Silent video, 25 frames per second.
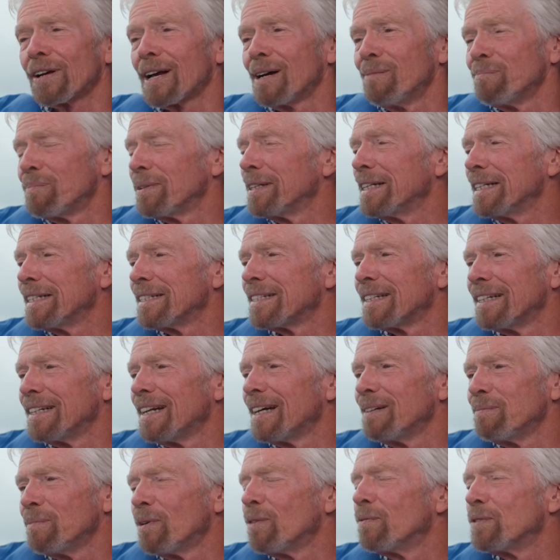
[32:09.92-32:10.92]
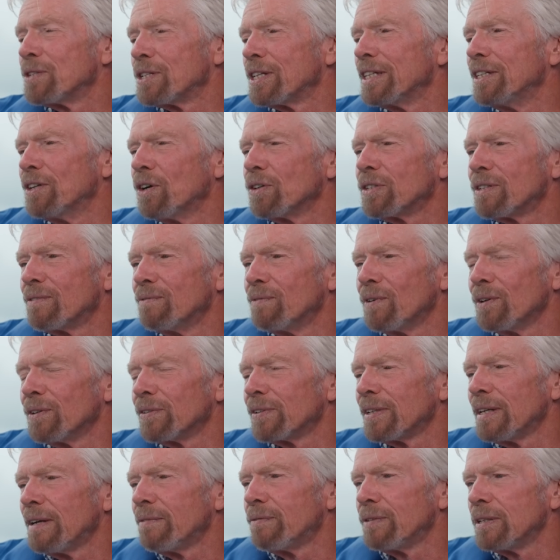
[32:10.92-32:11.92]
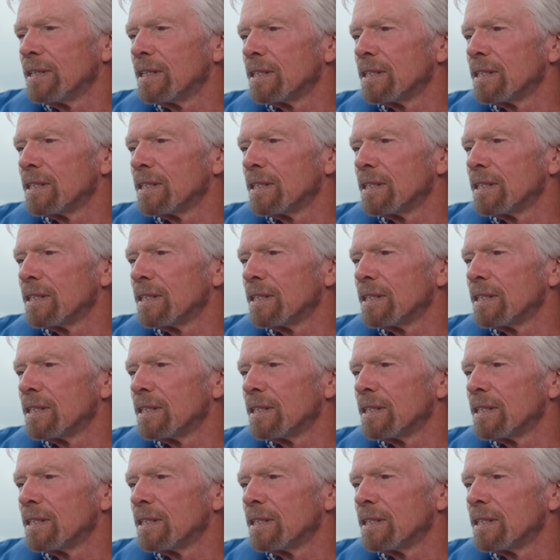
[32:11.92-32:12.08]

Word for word: of companies, and I'm obviously not involved in every